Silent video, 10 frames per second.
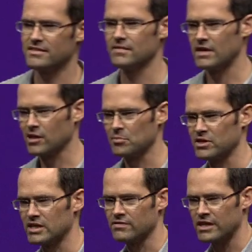the
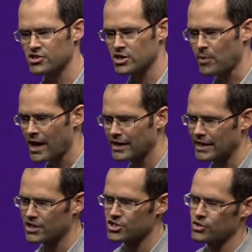availability of an HDMI
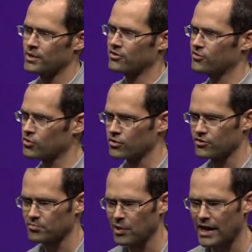connection to an external
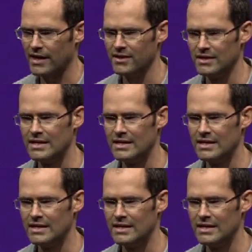display,